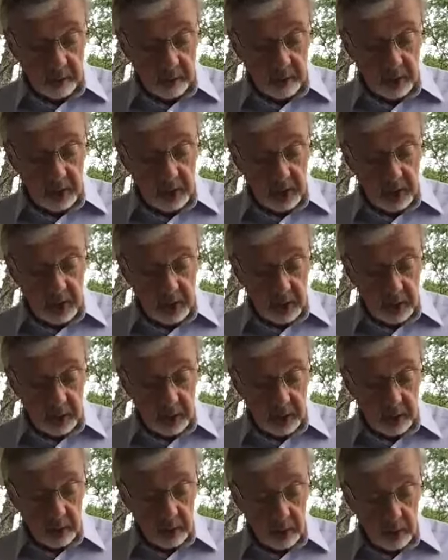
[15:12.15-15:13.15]
the
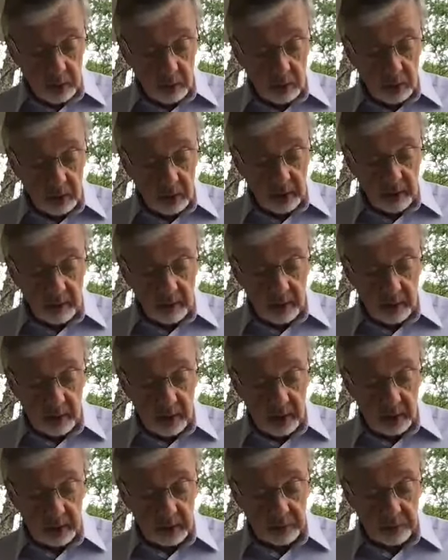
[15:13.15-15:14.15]
dead who delivered
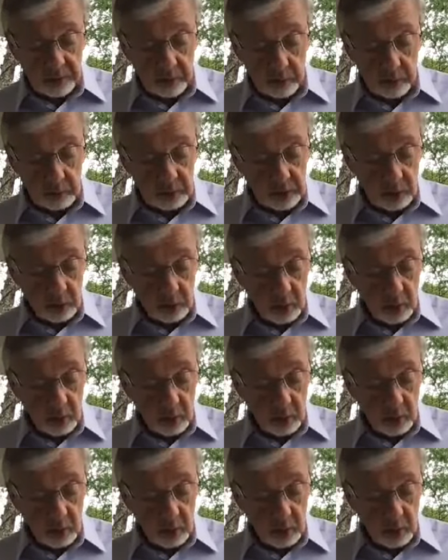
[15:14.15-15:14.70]
us from so